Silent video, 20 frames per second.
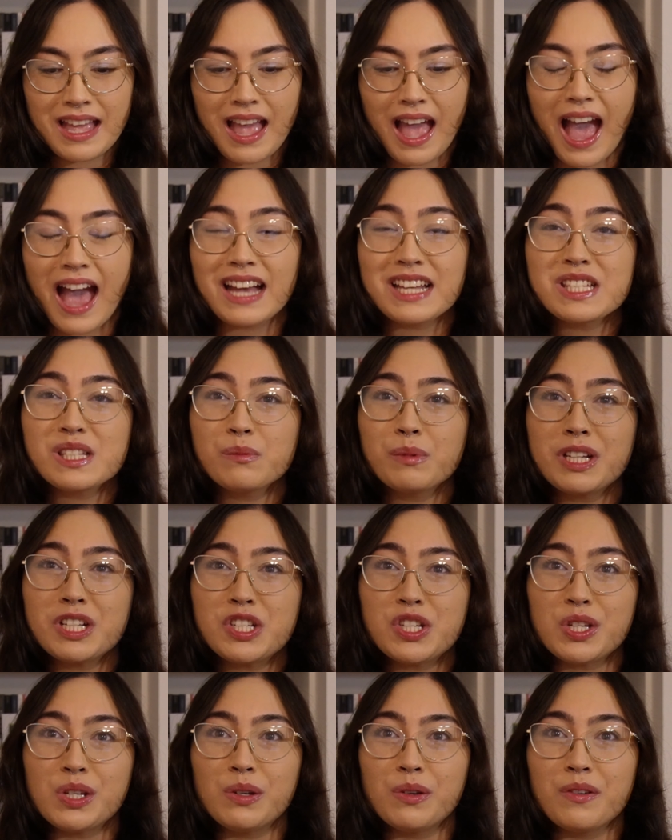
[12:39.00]
As we
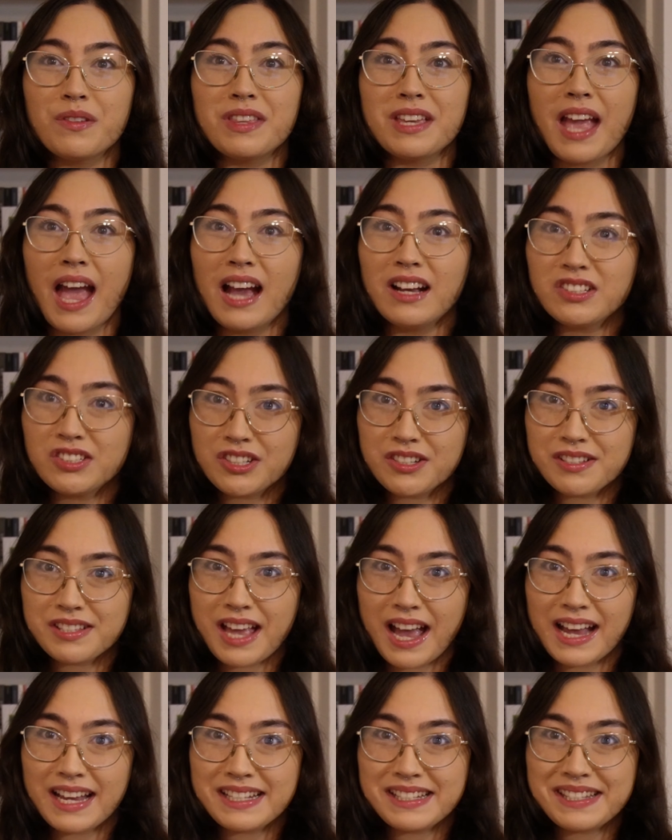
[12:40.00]
do the
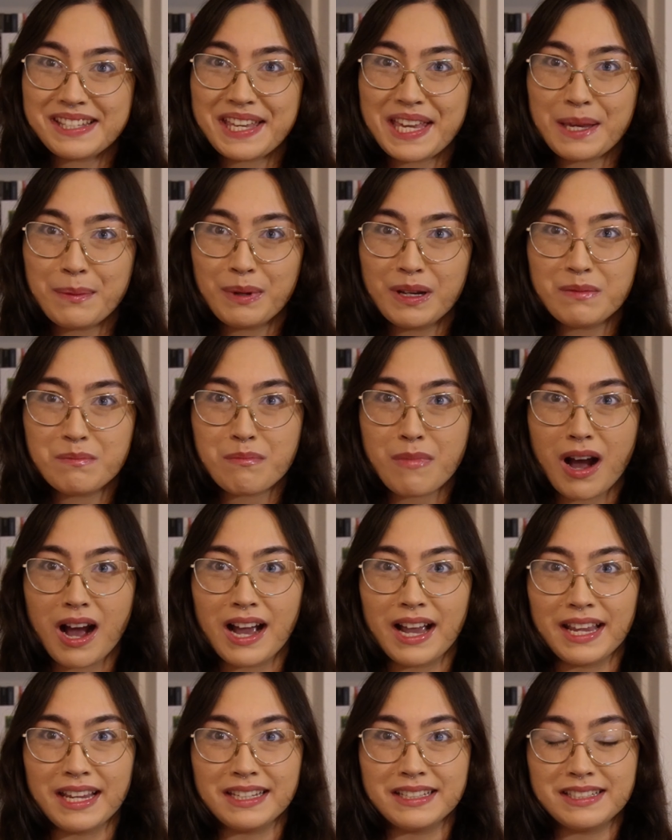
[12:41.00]
exercise, keep in
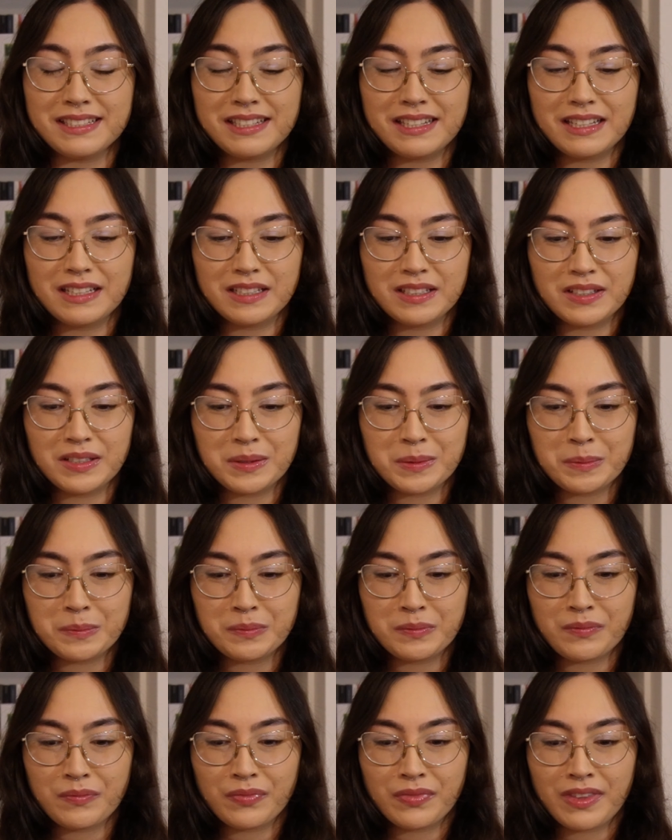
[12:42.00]
mind
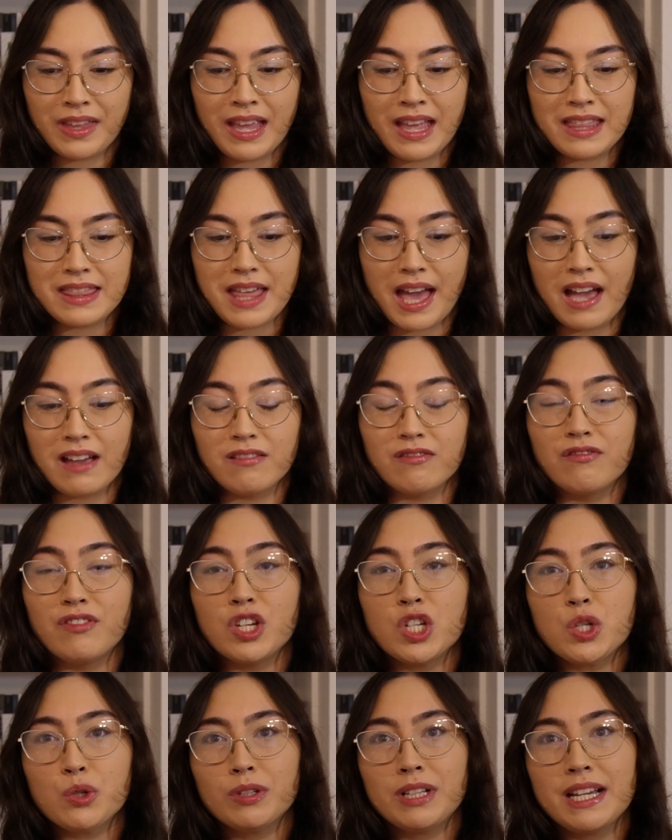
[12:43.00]
that
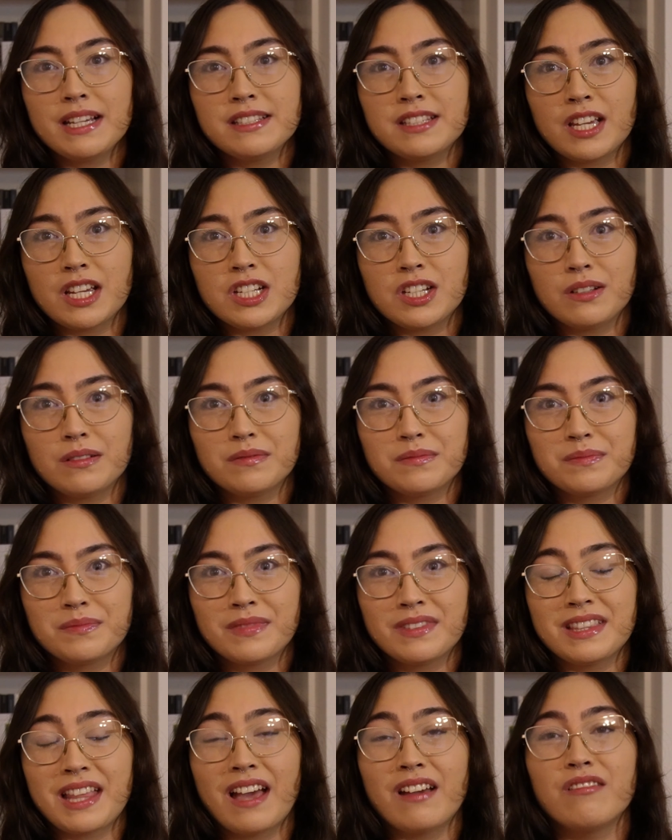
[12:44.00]

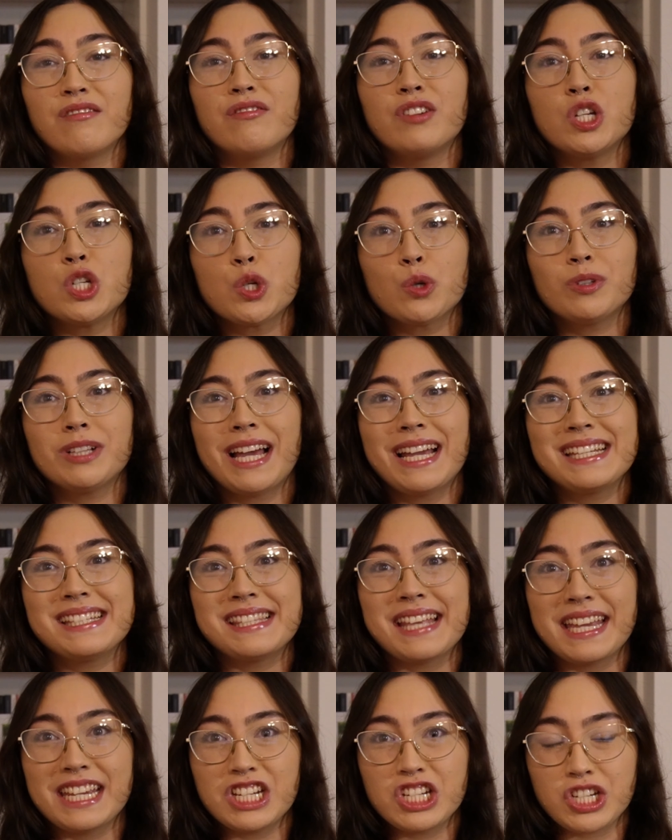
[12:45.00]

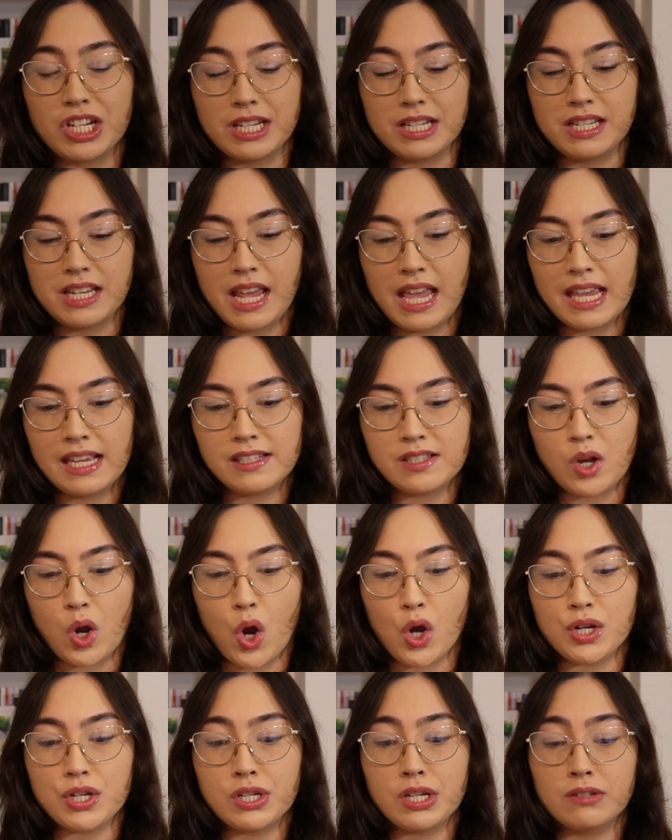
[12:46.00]
visualization takes
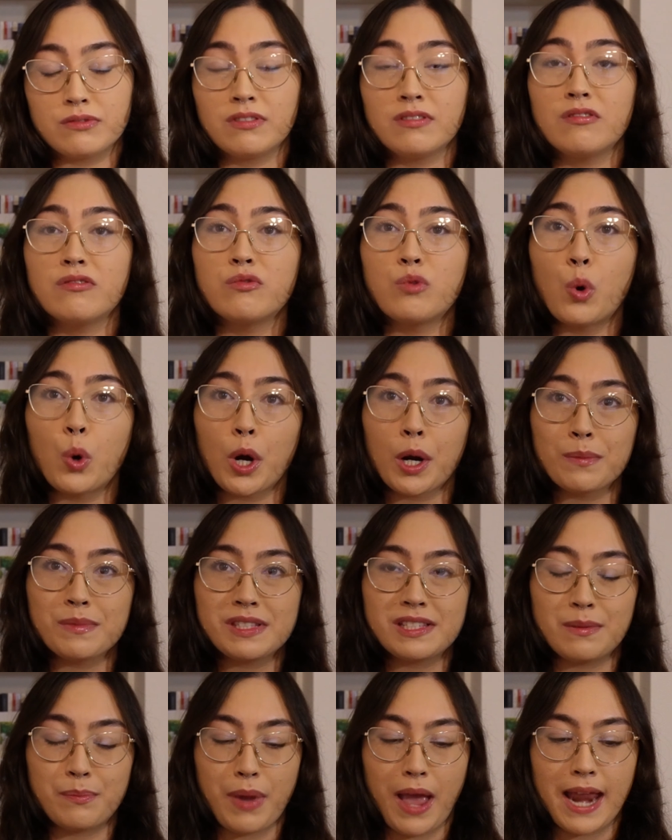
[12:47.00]
on different forms
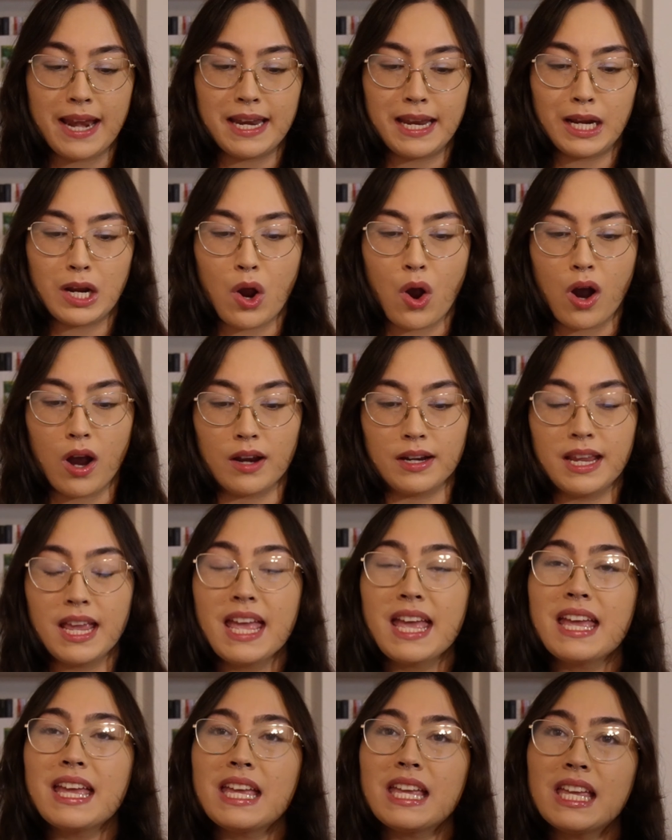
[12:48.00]
depending on
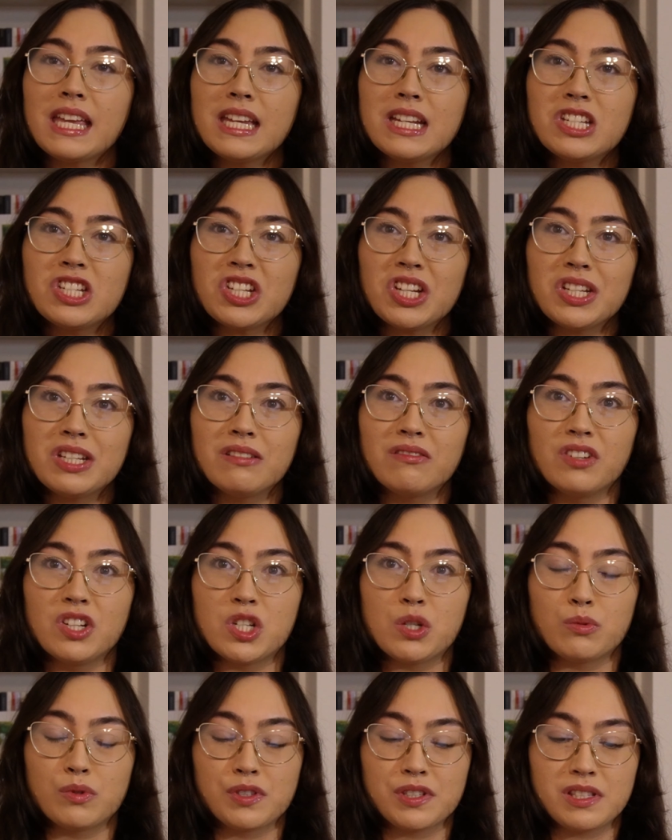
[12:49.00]
each
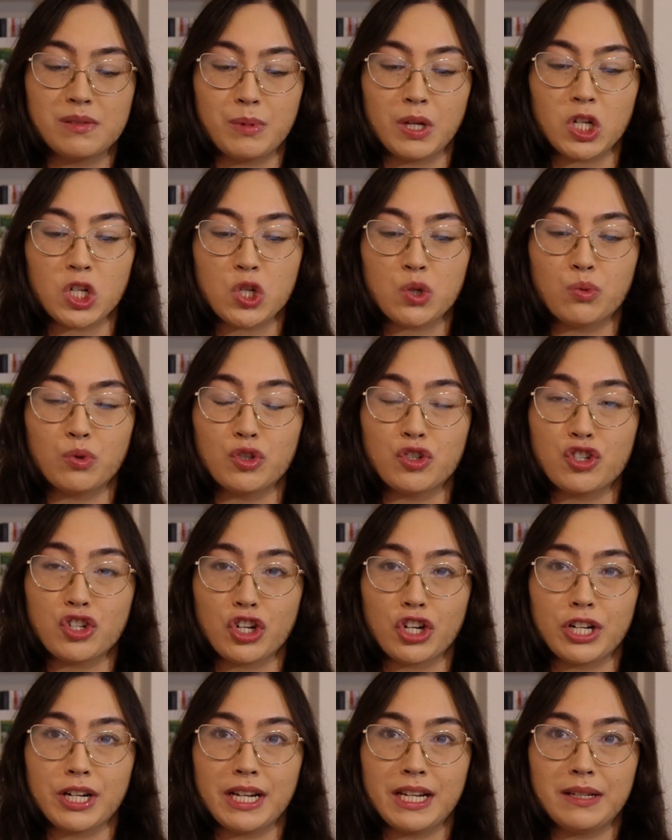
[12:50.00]
individual's spiritual
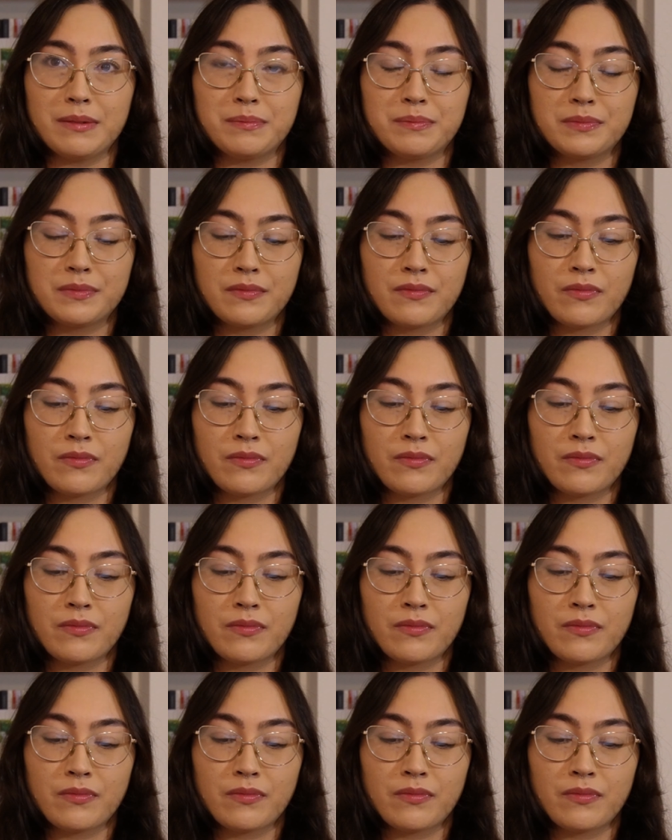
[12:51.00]
journey.